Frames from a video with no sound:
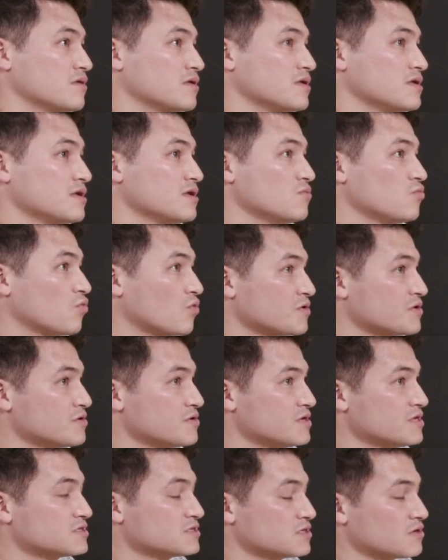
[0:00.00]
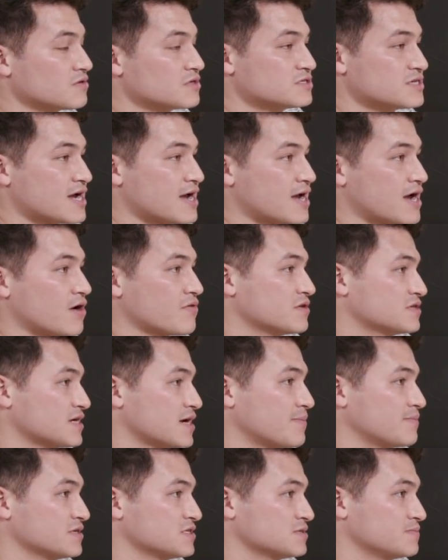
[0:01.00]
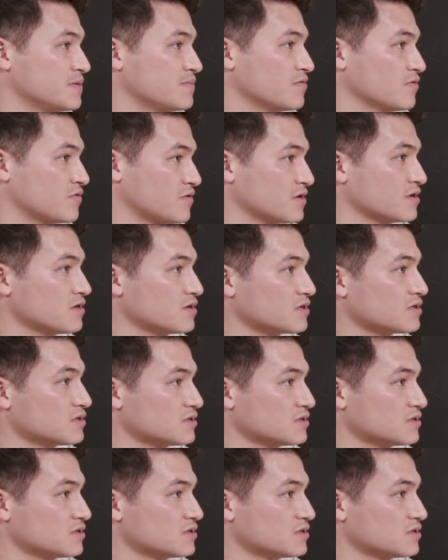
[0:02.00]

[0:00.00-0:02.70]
Well, you need to know how the Japanese people think.